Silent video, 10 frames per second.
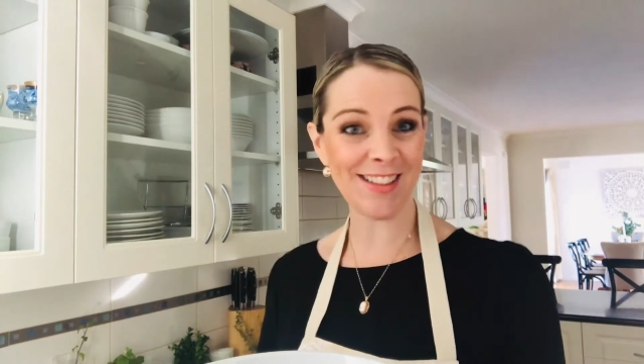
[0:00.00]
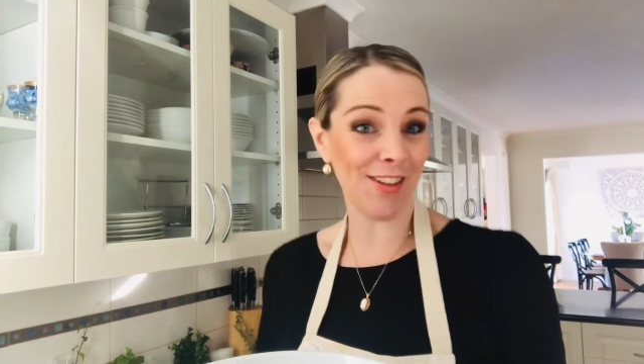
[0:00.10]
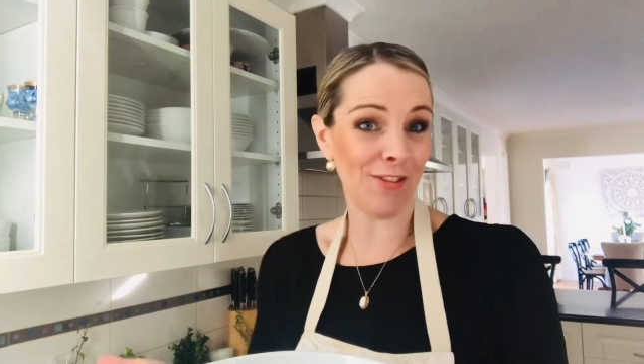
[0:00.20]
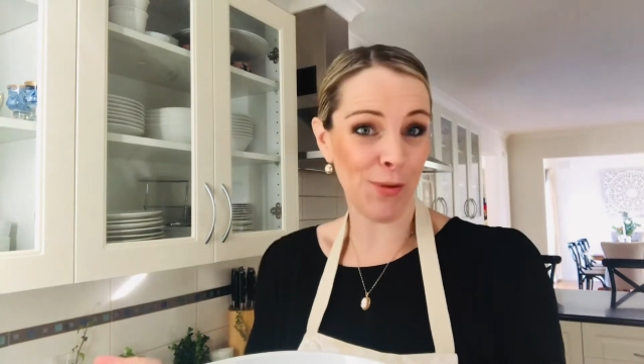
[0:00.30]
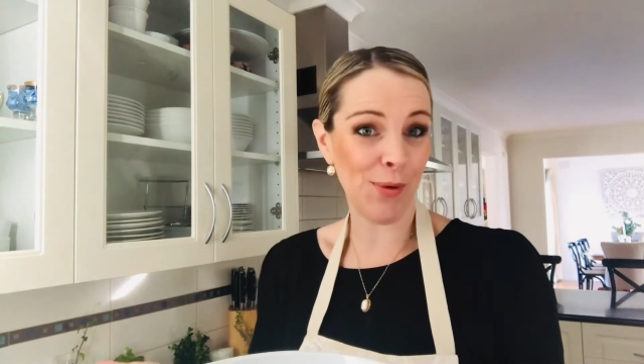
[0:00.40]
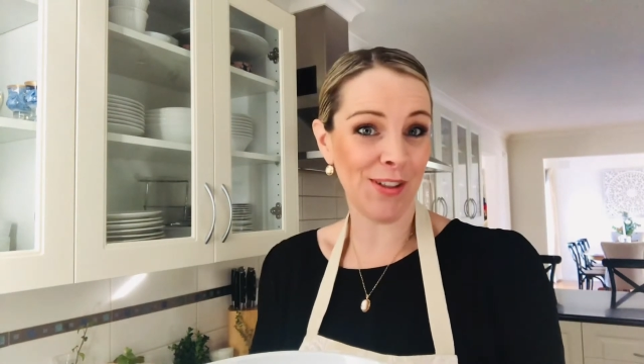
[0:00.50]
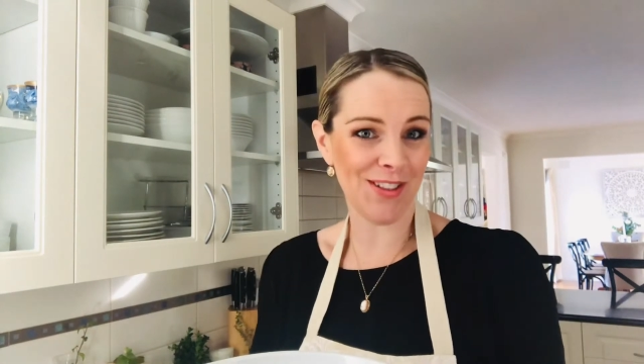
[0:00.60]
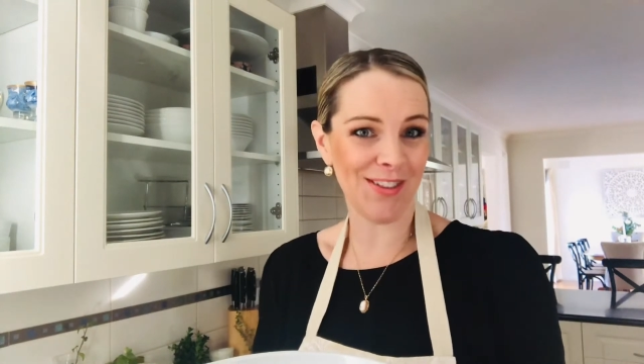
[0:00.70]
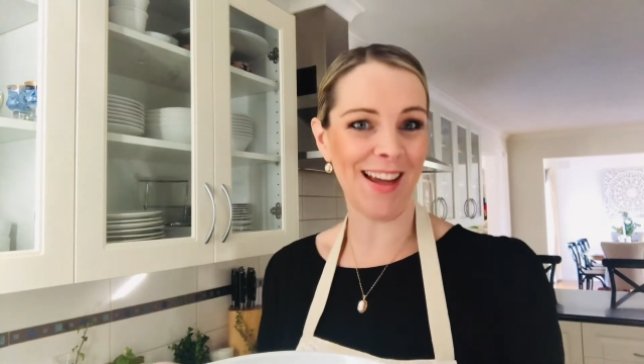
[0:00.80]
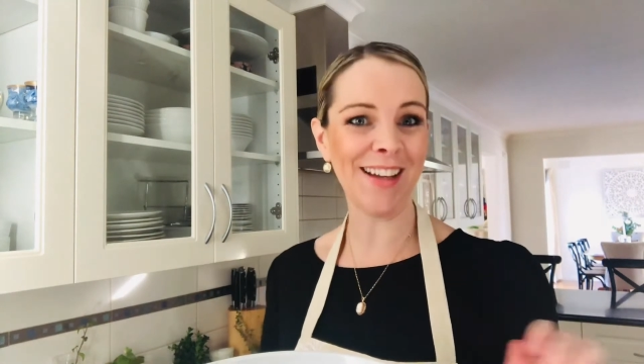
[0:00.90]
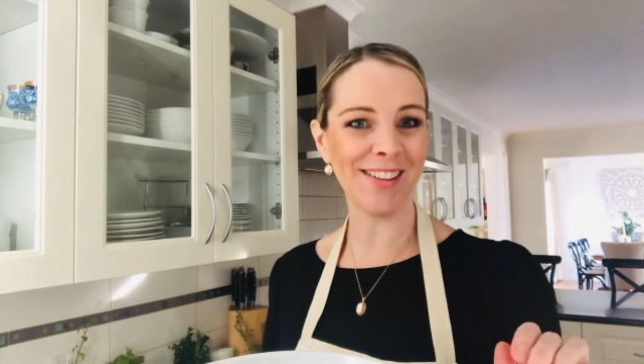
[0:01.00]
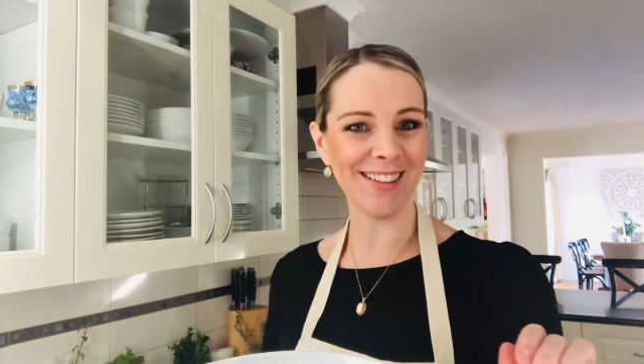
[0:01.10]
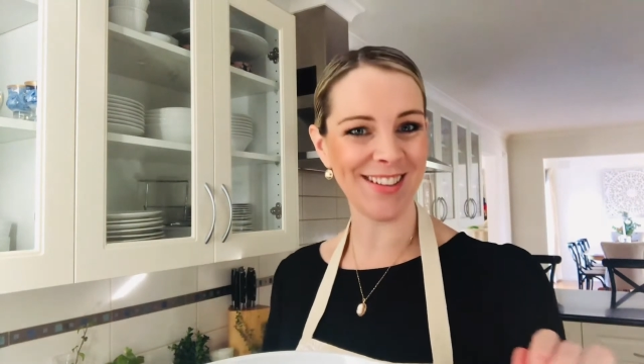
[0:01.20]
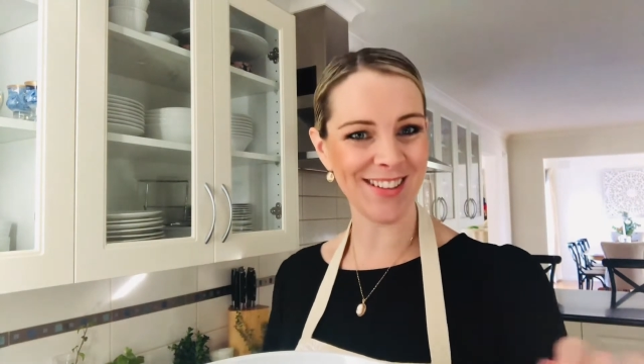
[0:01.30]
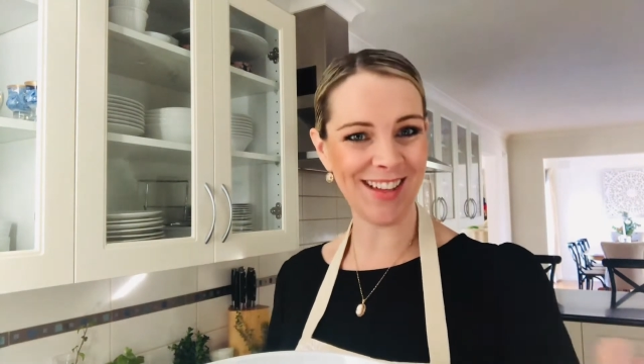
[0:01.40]
So if you want to do that, you
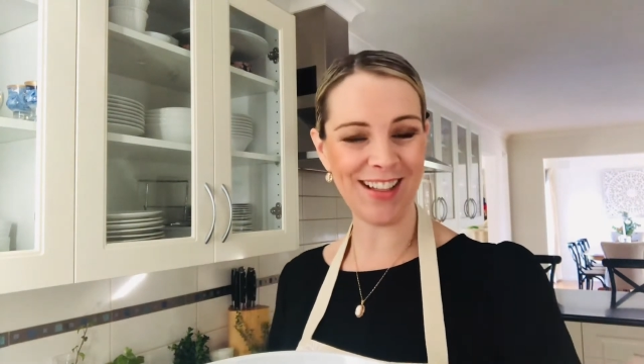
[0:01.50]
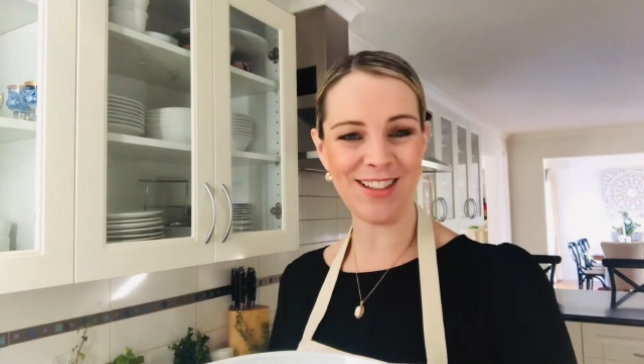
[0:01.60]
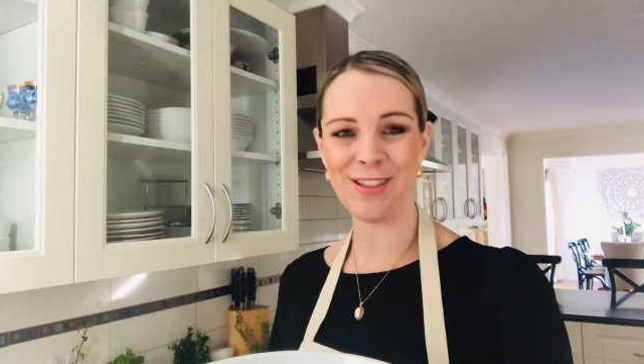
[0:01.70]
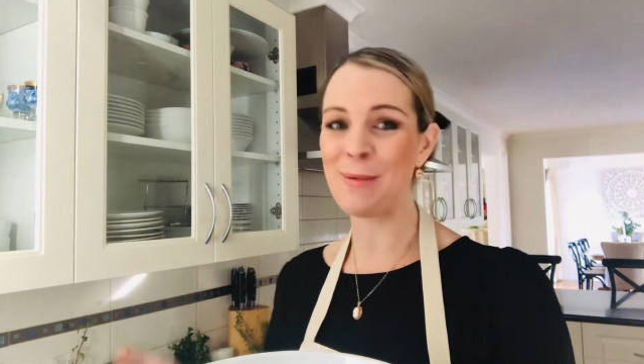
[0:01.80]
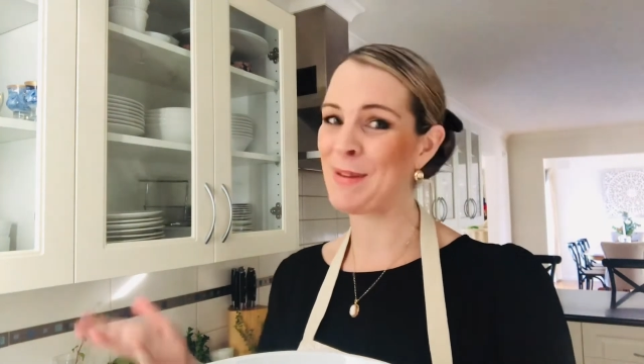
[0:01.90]
can do that too,